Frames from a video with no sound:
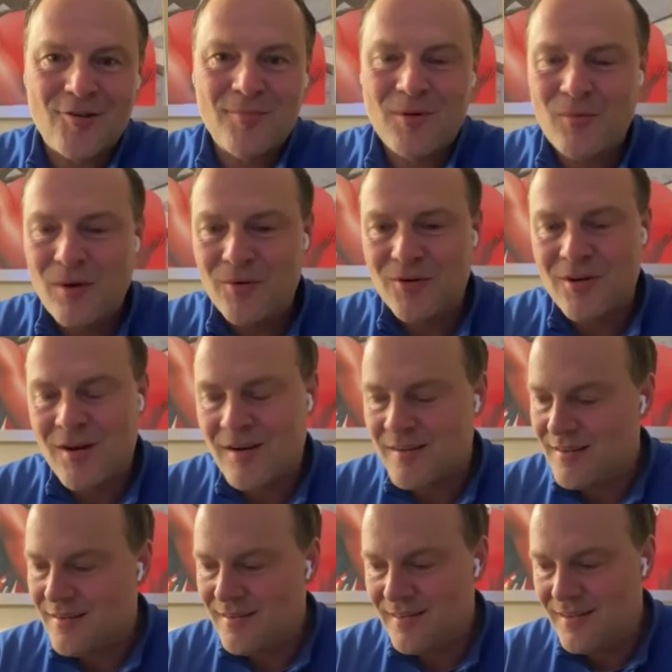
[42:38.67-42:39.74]
I mean, we were
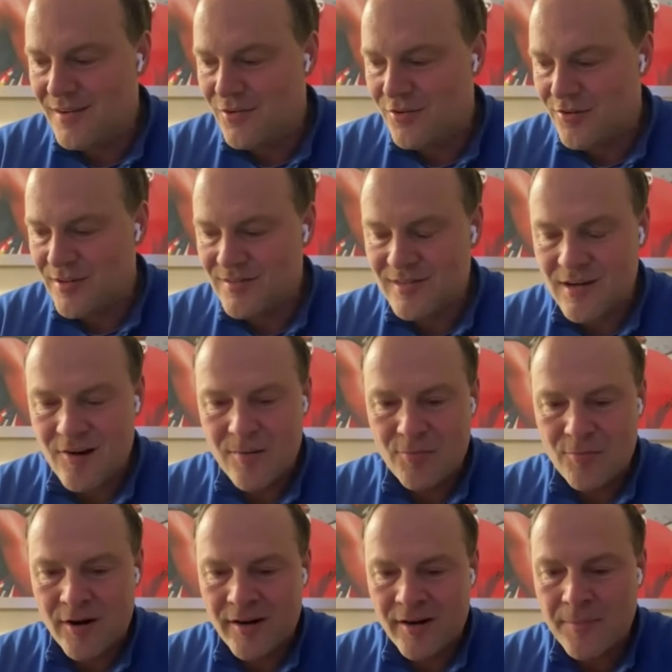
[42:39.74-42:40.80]
talking, you know, Chris Denari
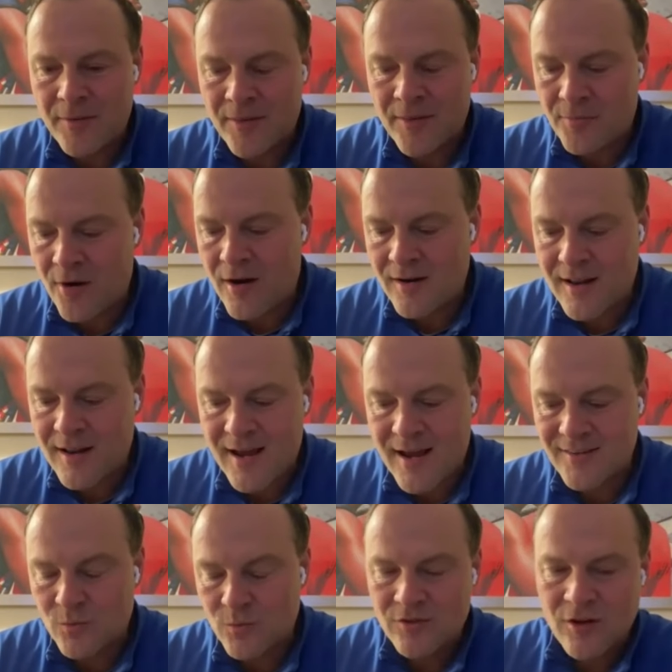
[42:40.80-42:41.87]
brought it up on the
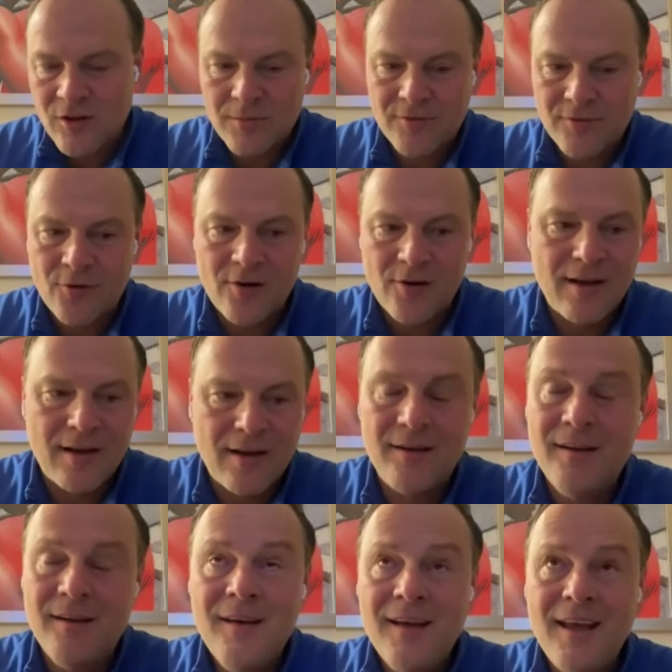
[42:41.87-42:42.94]
broadcast and we talked beforehand.